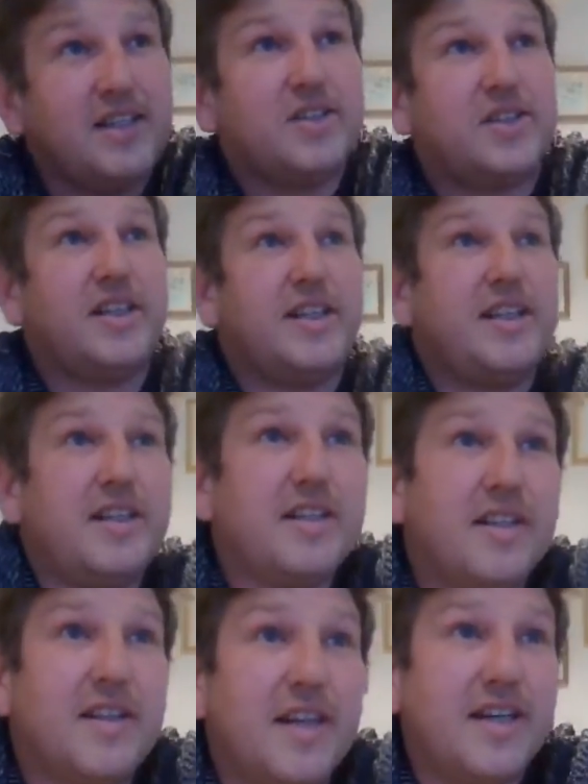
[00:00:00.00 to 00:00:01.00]
she
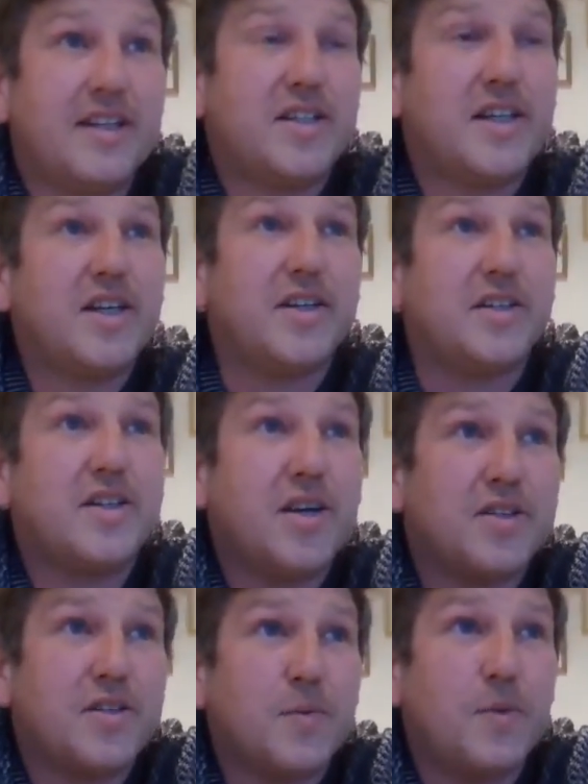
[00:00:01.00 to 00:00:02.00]
got in
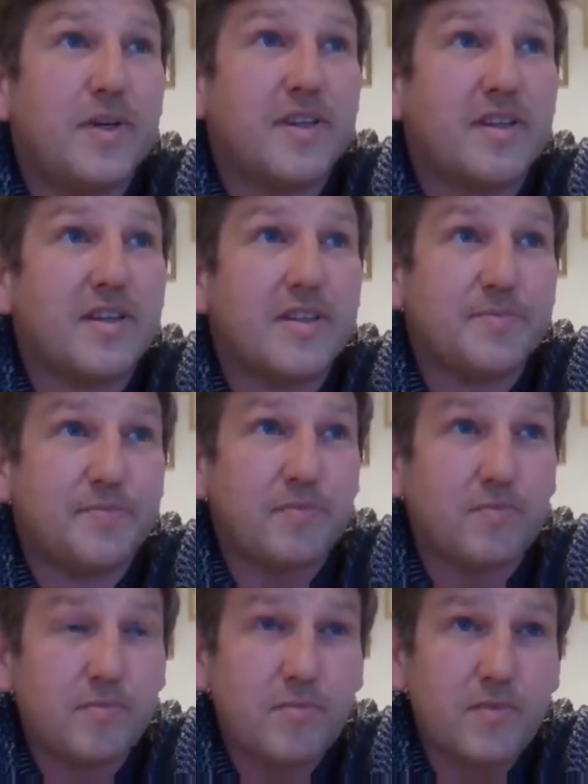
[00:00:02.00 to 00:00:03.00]
touch with
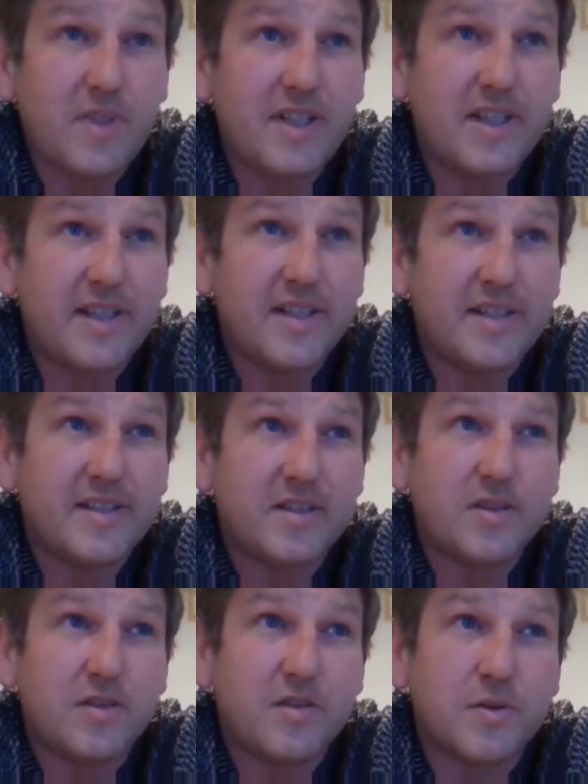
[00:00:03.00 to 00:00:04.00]

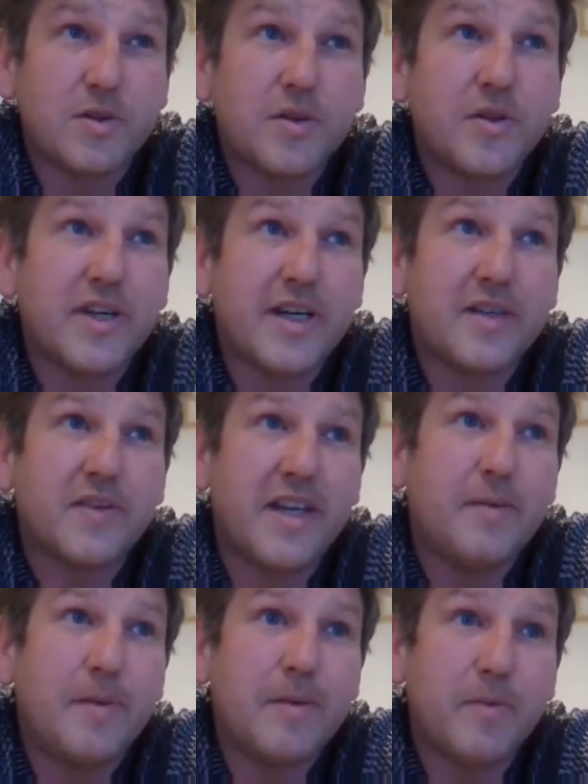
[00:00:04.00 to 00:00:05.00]
those two kind of
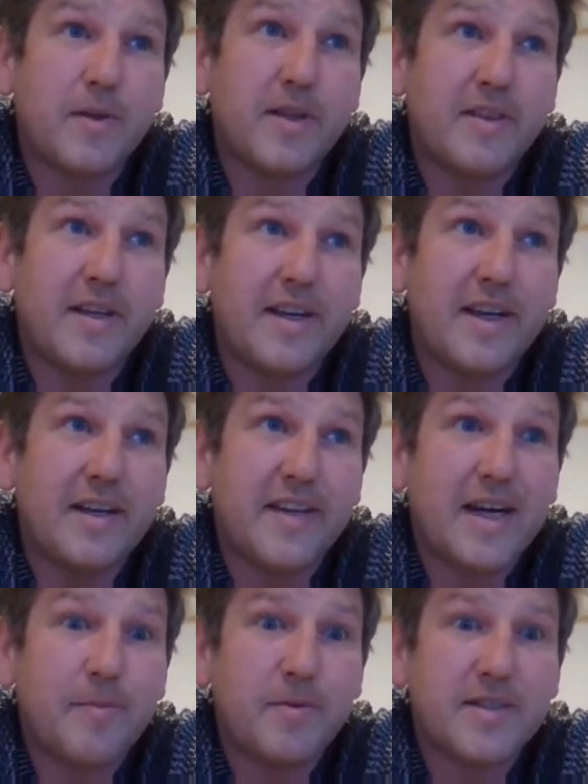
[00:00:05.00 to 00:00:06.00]
key people in the
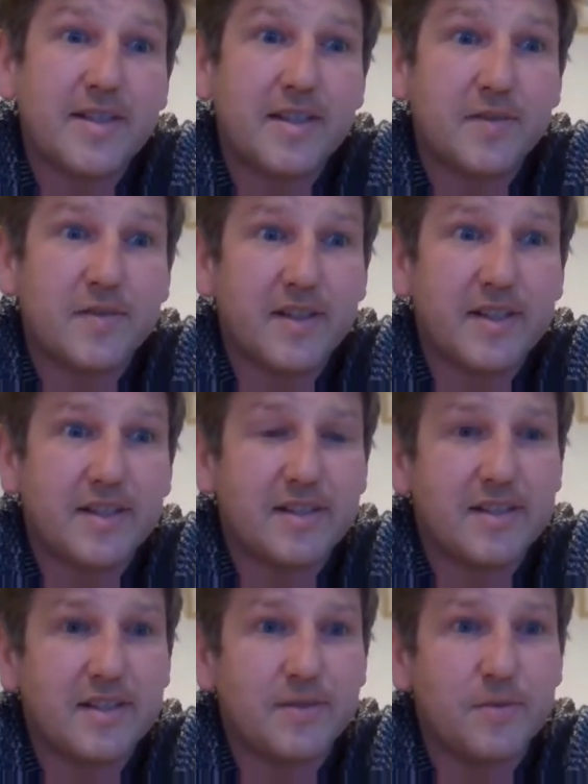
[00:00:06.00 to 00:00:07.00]
apple side of
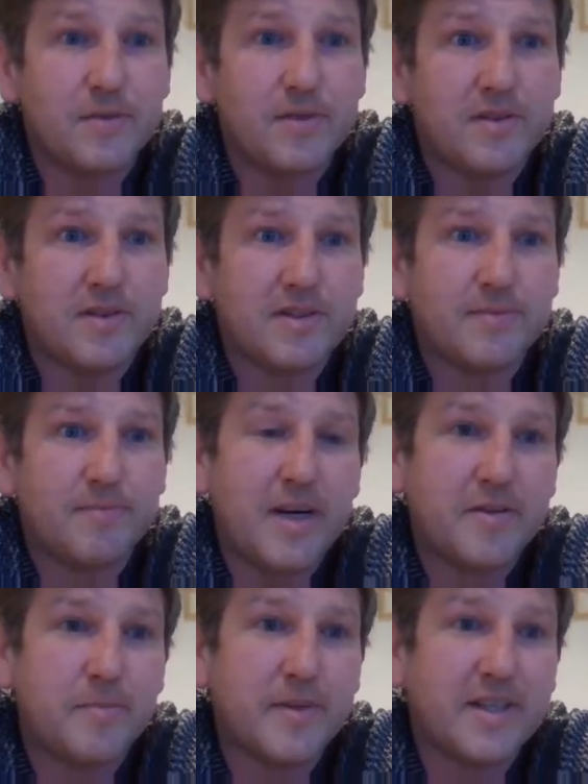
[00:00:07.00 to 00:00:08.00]
things. It was
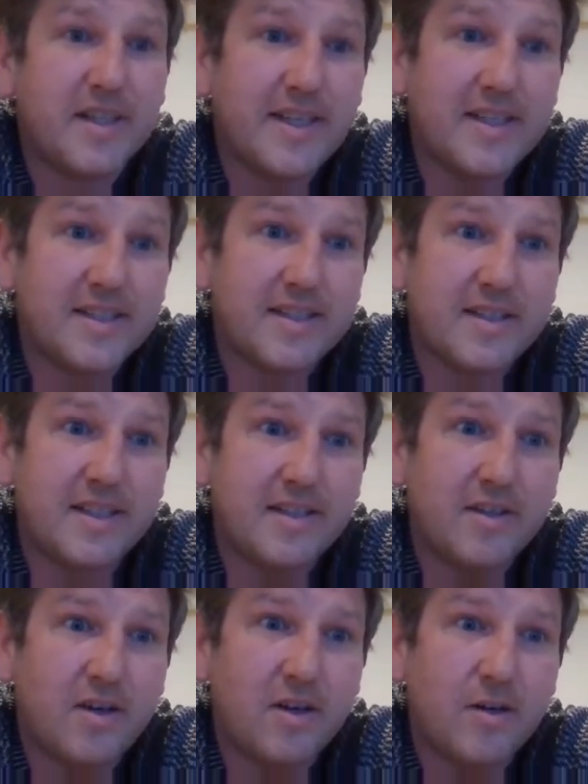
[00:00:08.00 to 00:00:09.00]
Father McNeice
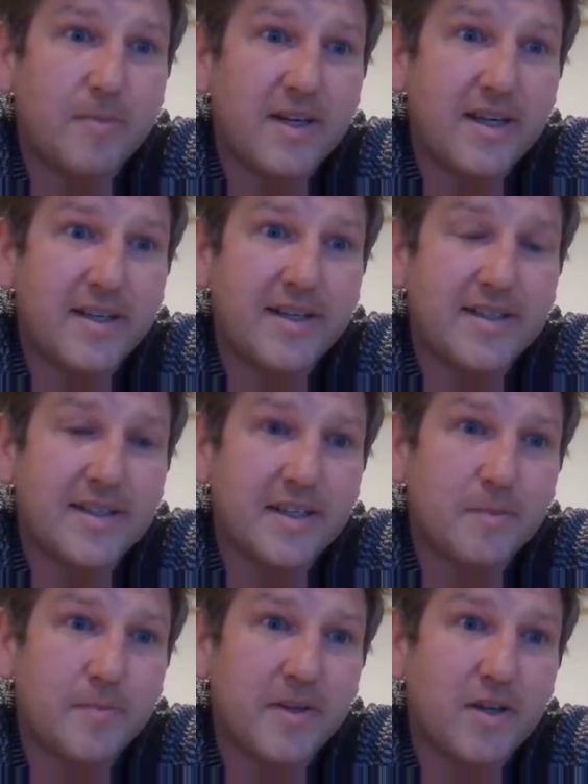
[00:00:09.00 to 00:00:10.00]
in Armagh. He set
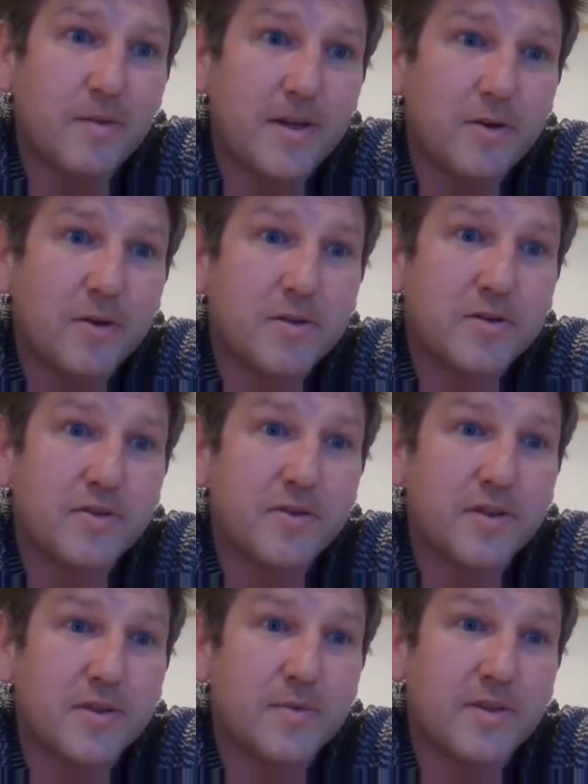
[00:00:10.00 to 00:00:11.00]
up the Armagh Orchard
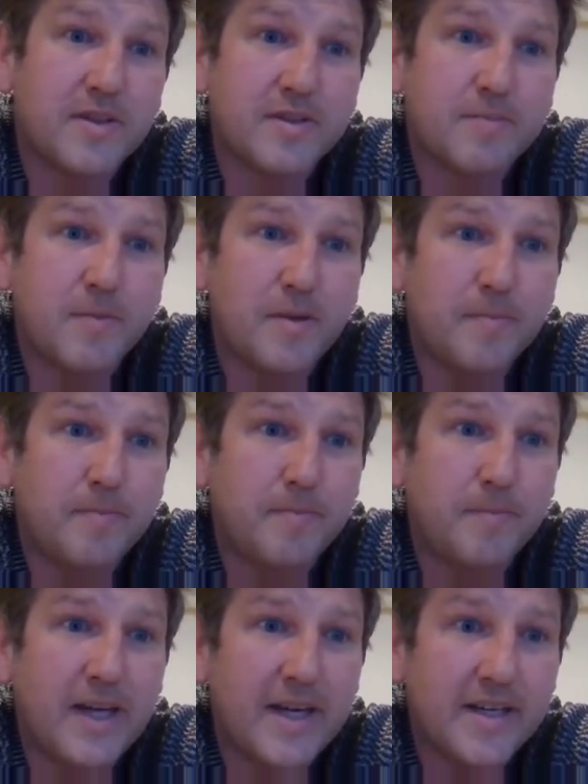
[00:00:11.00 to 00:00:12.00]
Trust with his mum
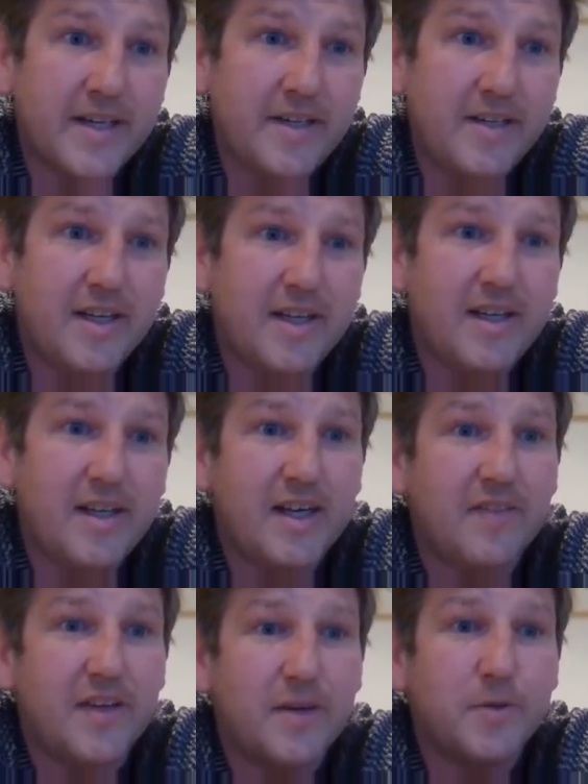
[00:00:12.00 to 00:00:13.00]
Annie,
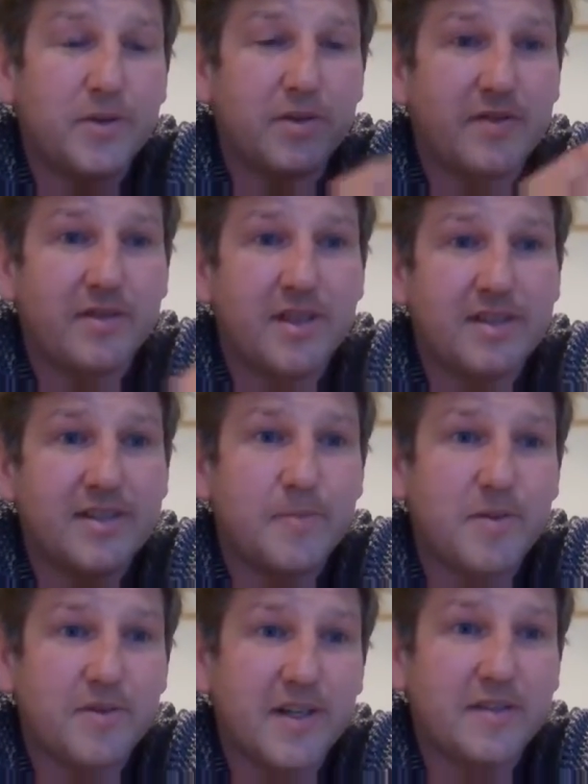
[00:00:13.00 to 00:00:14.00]
and they were doing a
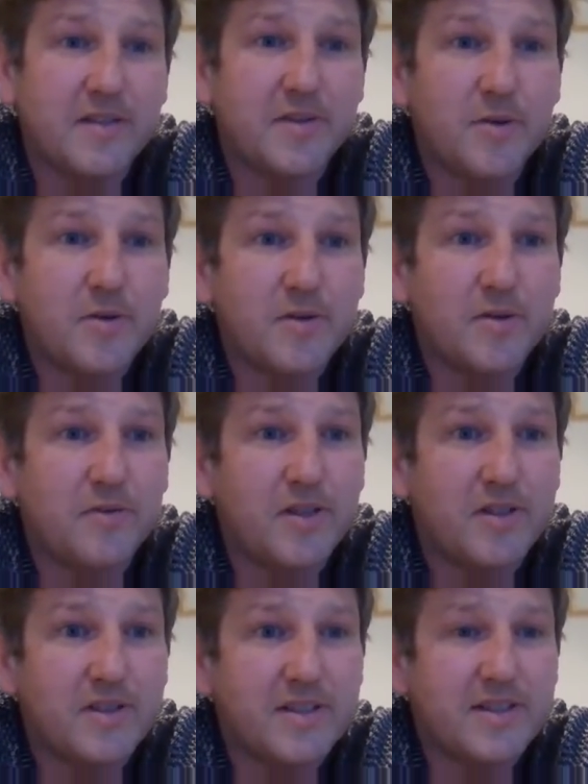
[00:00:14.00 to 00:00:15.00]
similar thing in the north, going
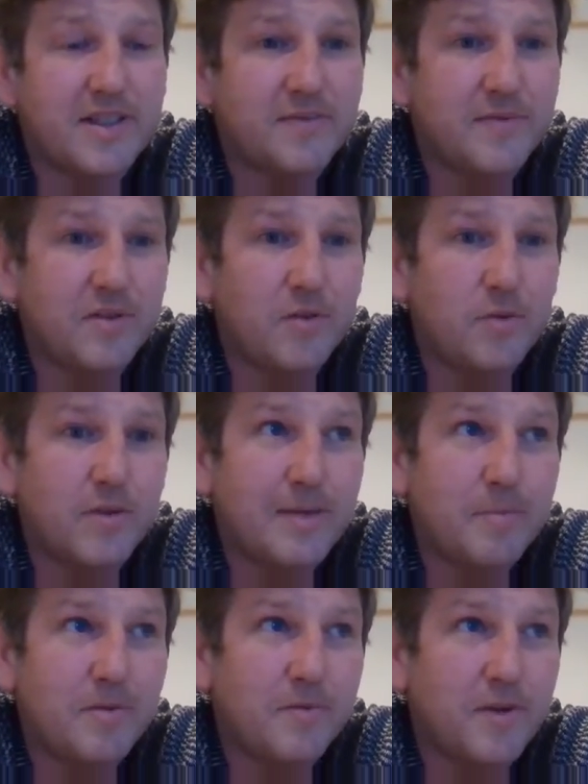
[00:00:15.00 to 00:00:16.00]
around and saving old
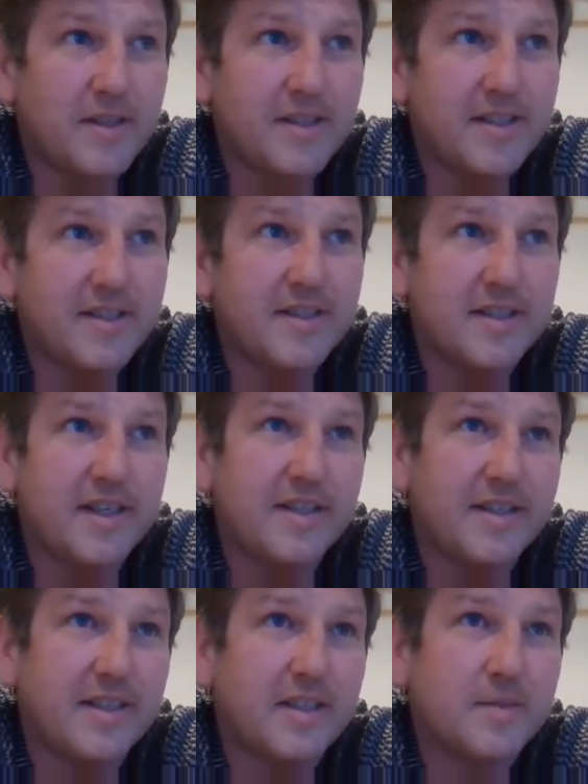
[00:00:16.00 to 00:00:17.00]
apple varieties. And
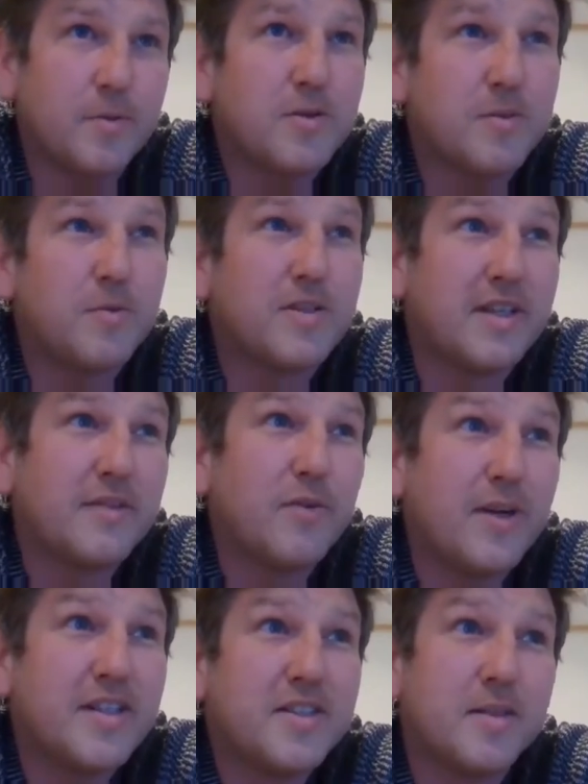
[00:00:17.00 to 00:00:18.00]
then I suppose the most
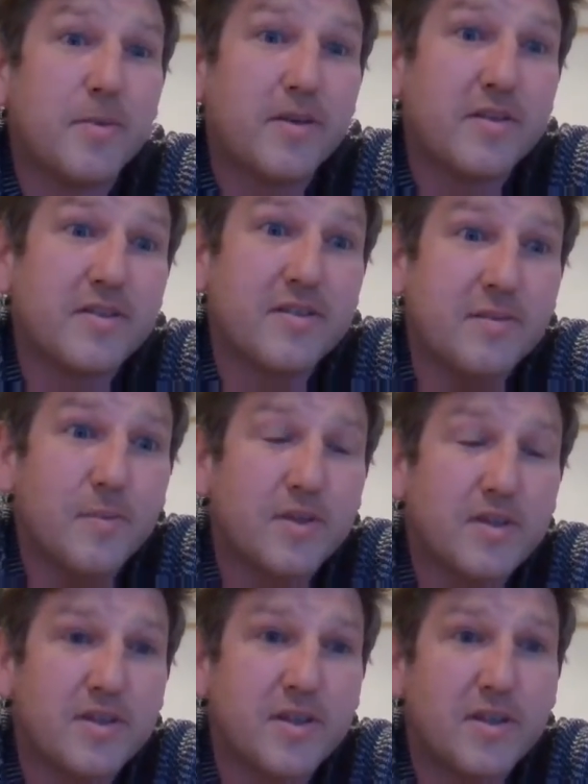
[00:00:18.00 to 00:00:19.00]
influential person
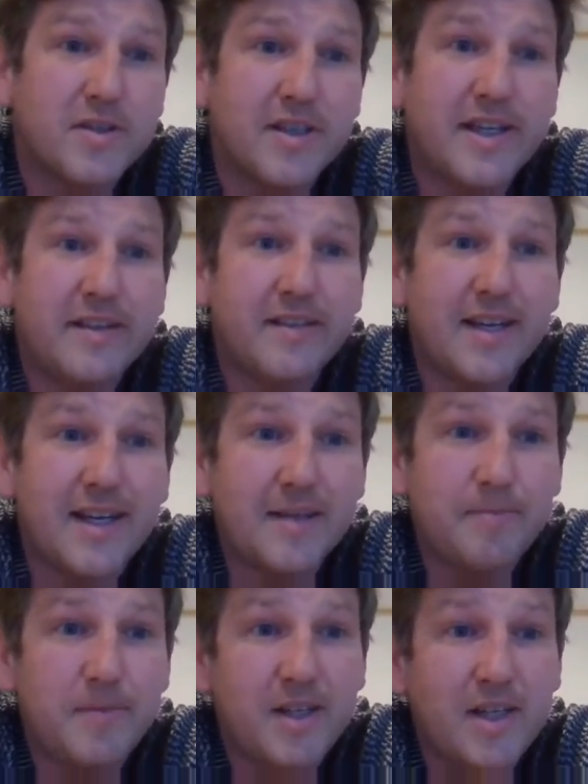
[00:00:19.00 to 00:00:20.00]
was Dr. Keith
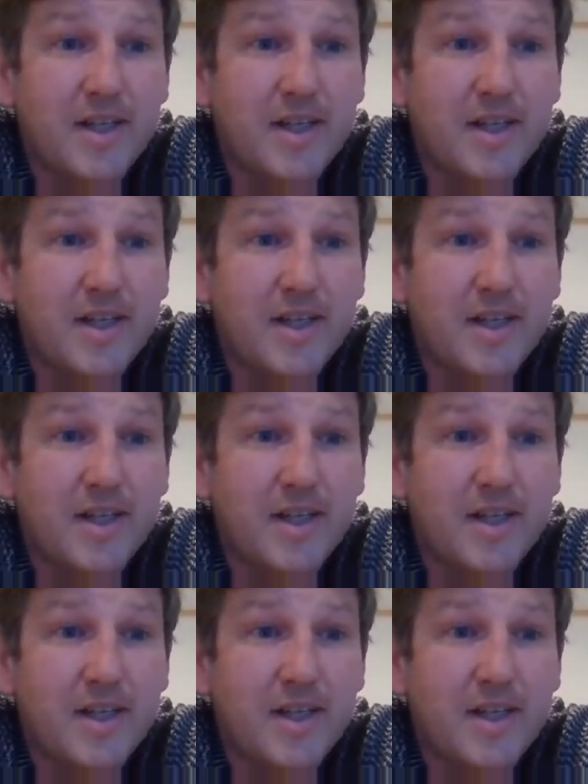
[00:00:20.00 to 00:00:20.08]
Lamb.